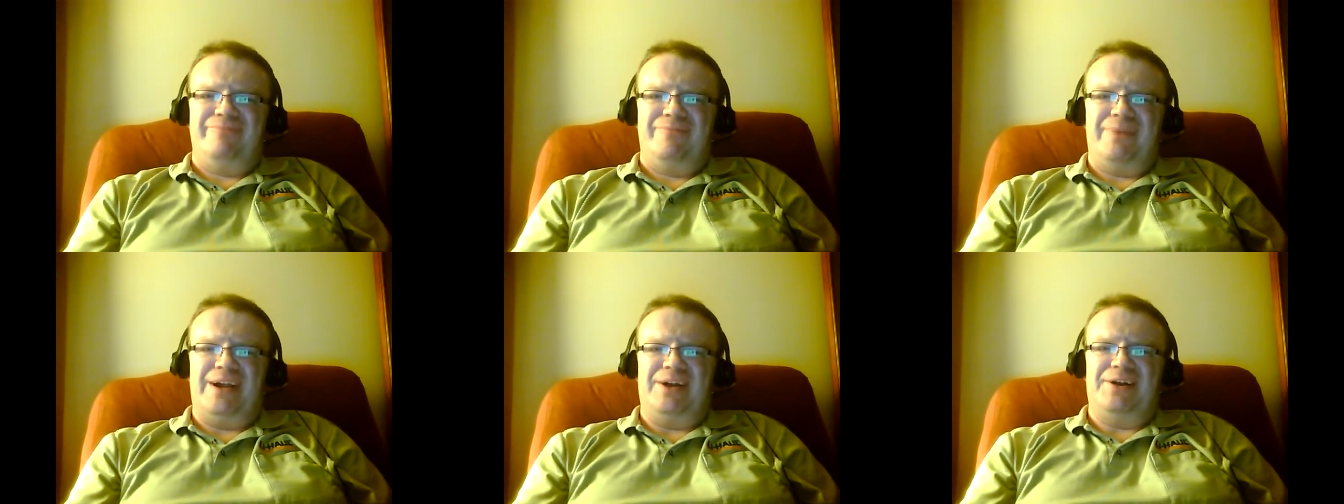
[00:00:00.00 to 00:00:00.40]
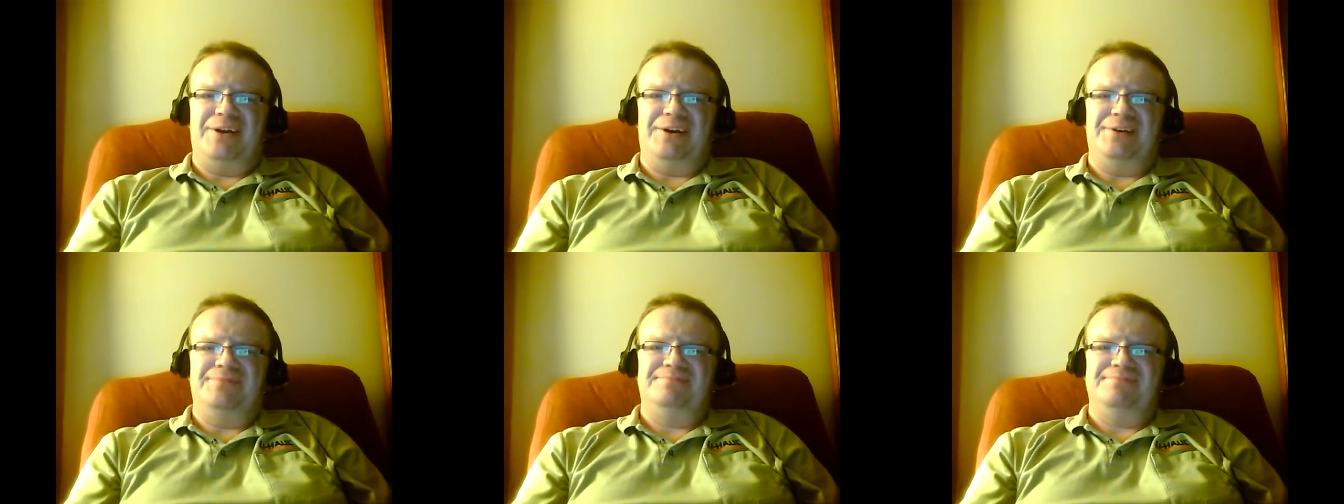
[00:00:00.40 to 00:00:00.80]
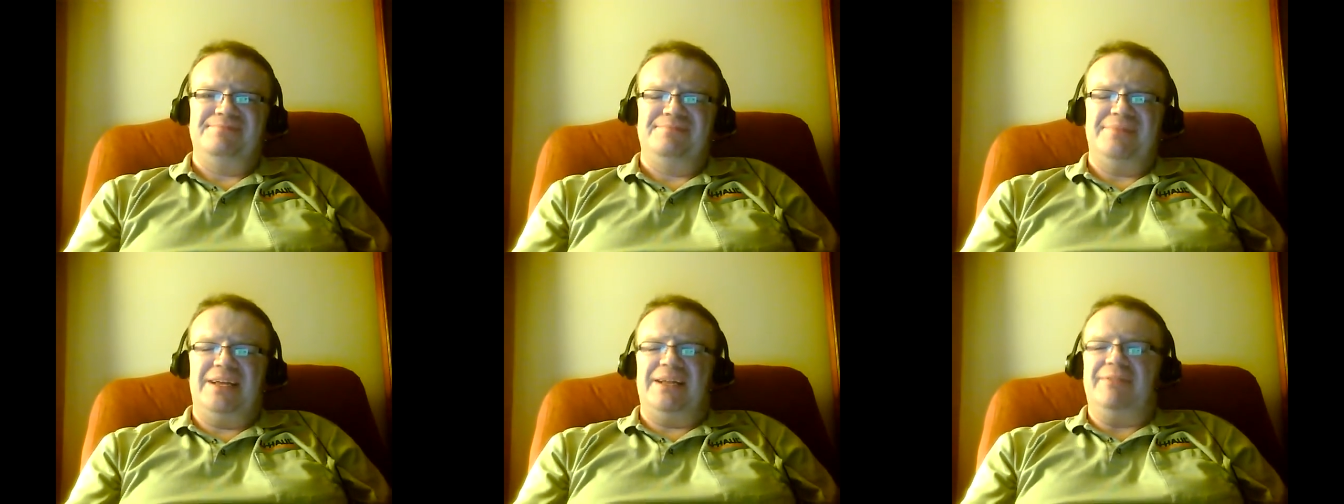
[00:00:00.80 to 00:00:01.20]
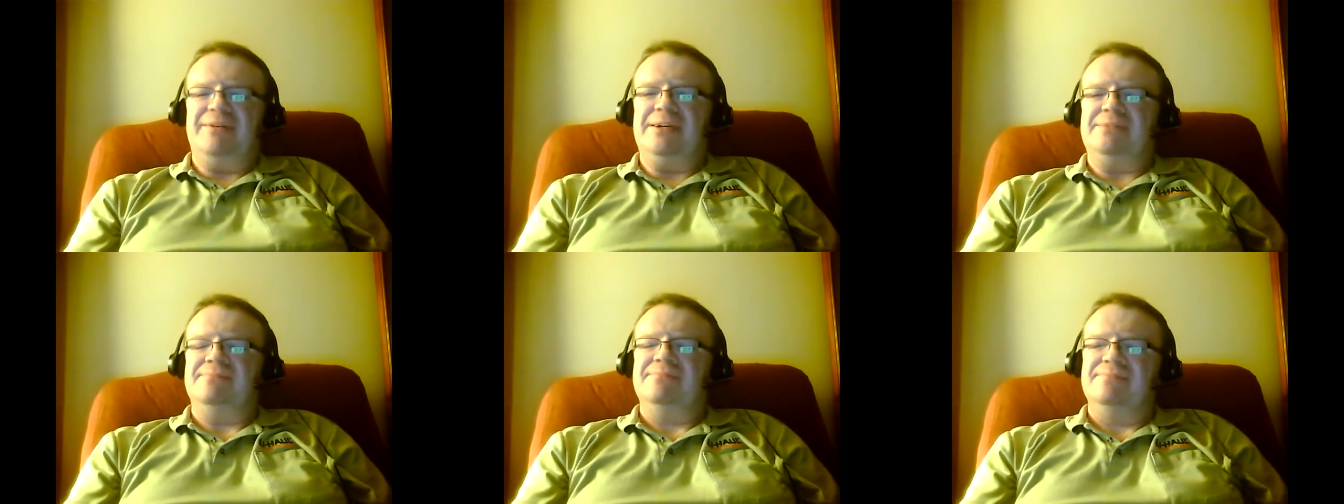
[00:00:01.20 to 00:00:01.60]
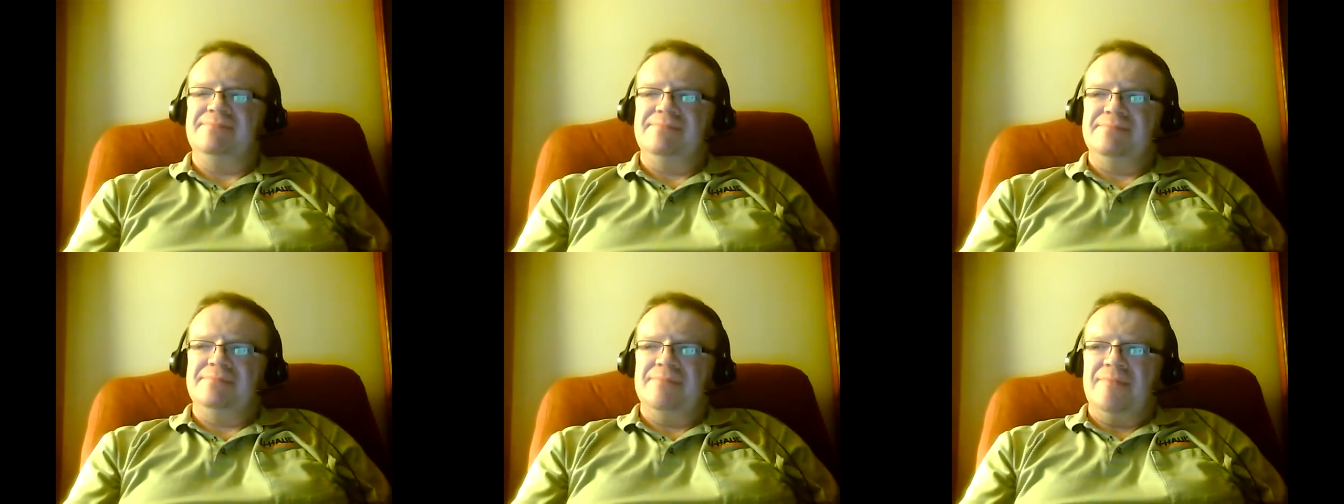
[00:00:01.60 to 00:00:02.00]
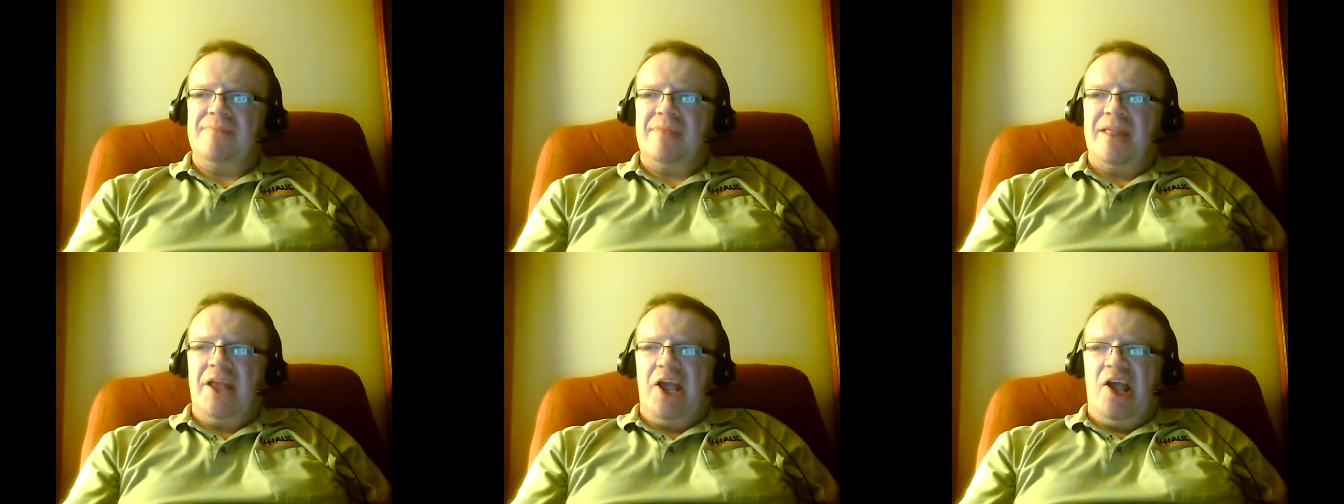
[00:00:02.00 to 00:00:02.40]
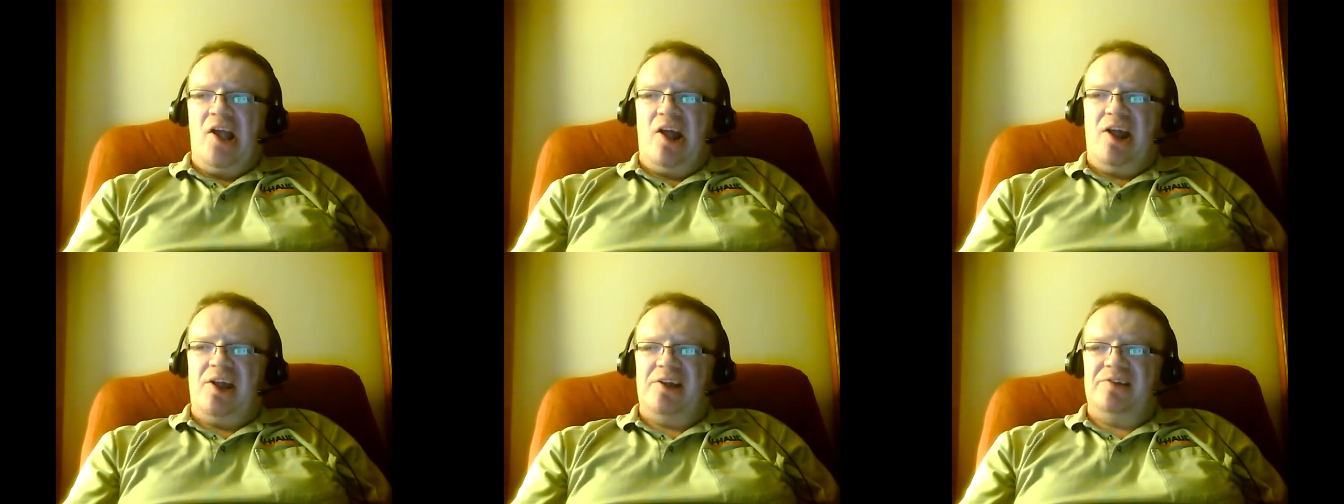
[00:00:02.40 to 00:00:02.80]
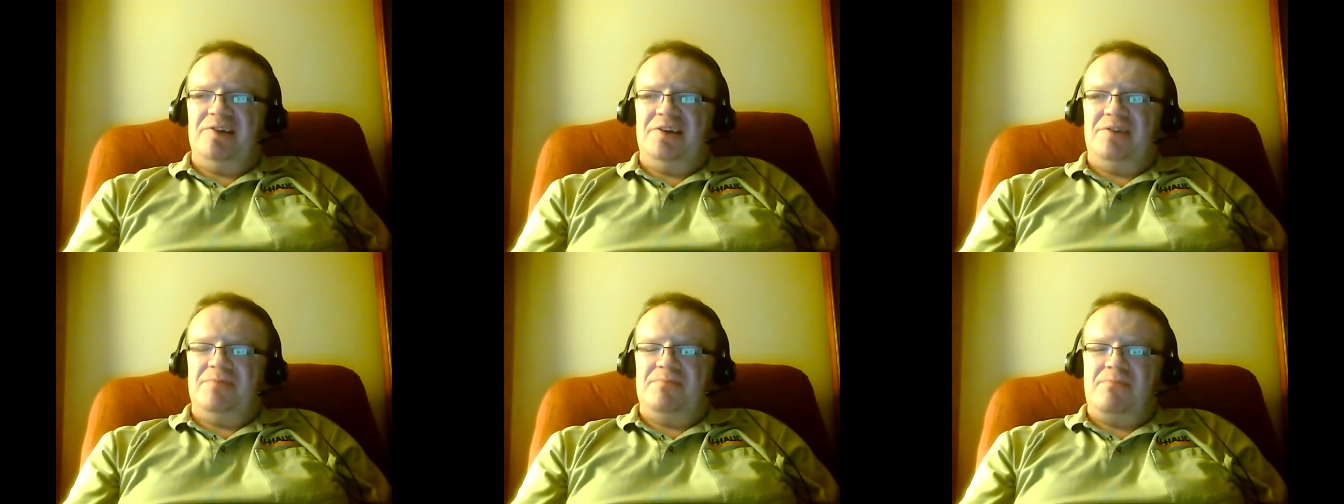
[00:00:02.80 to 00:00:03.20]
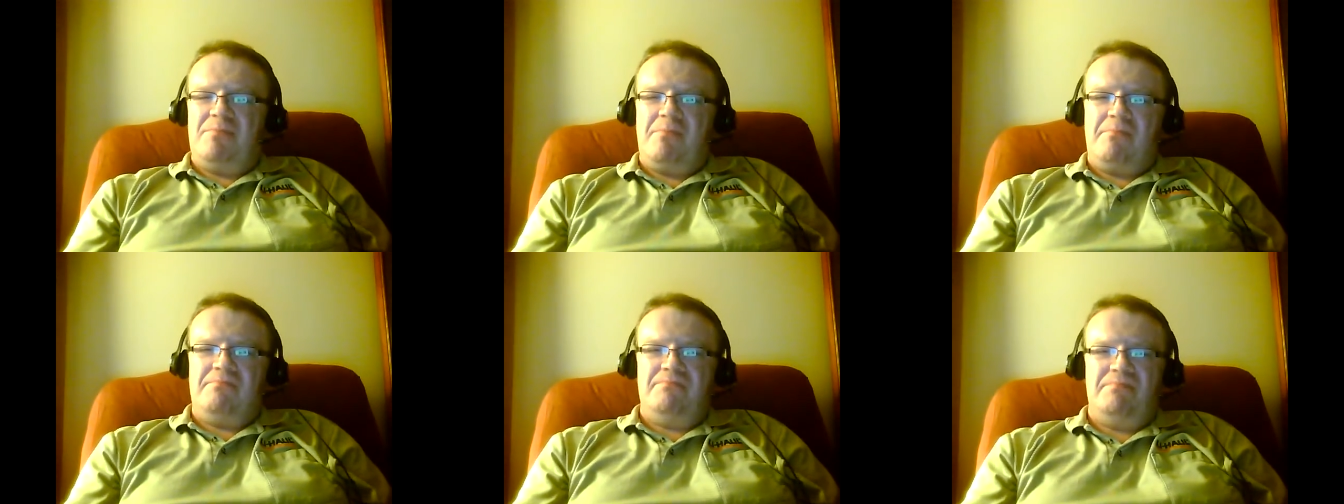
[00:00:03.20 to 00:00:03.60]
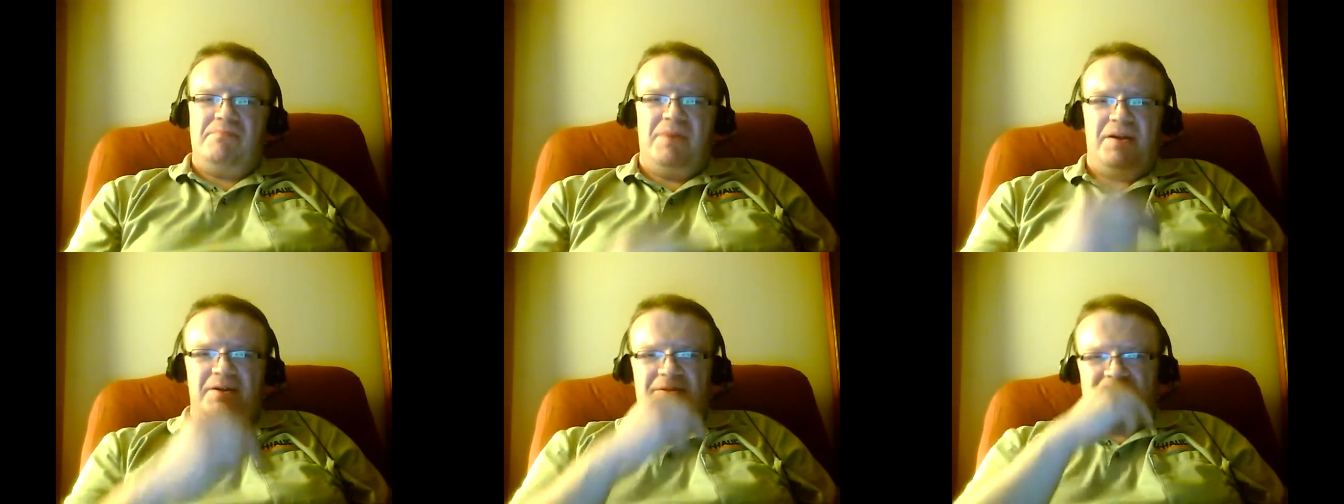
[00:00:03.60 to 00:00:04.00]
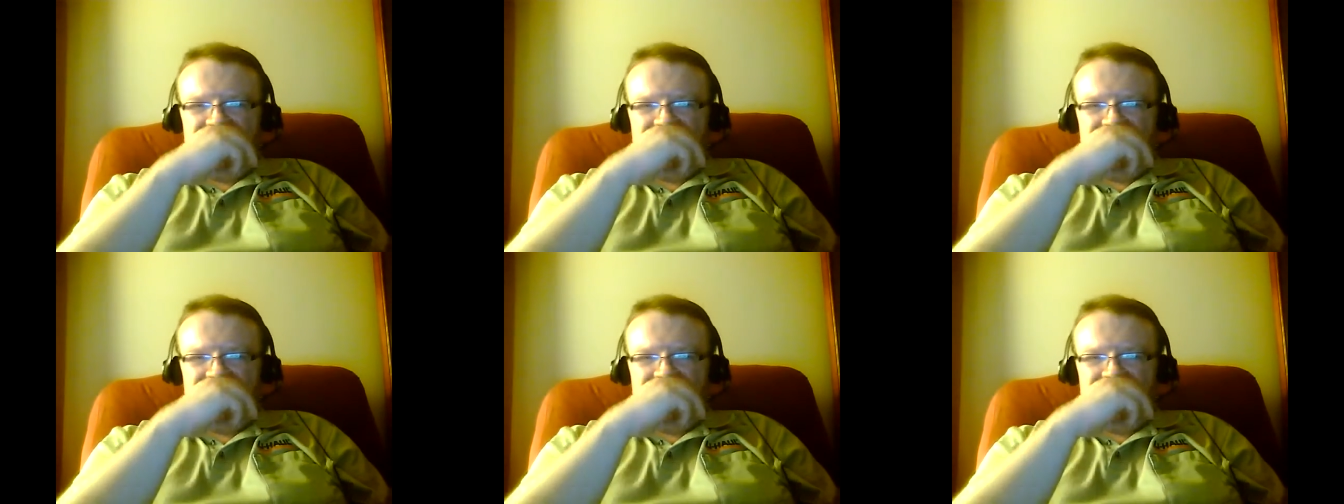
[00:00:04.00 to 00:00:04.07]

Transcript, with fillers: Weird, huh? Anyway. And, uh, you know.